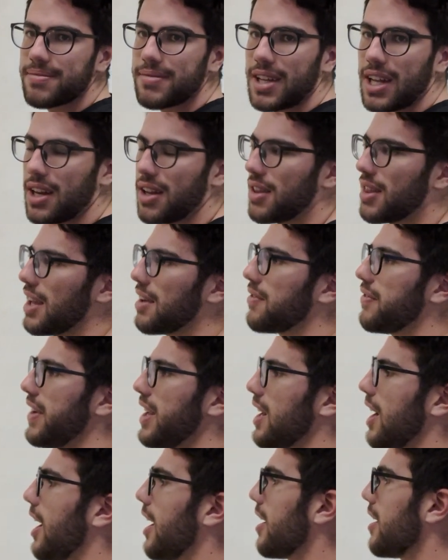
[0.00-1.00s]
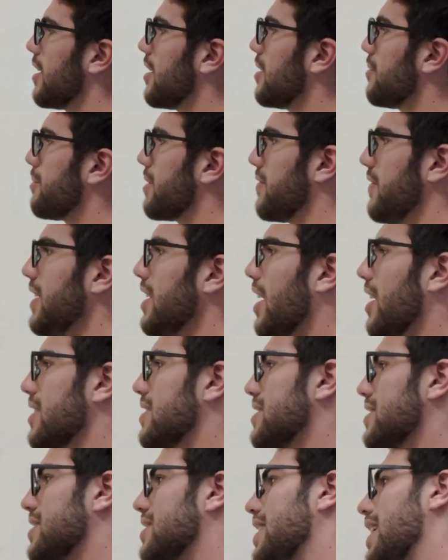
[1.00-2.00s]
You, you think v naught, but v
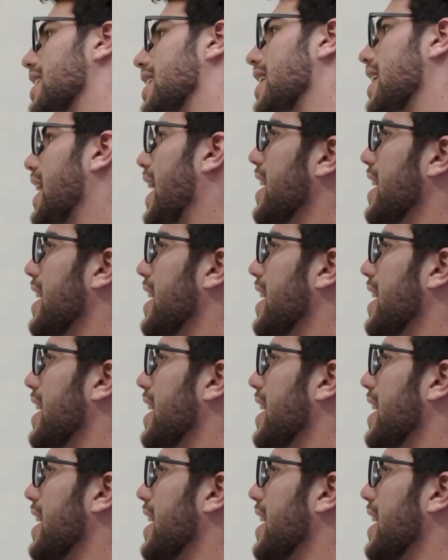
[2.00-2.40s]
naught is taking an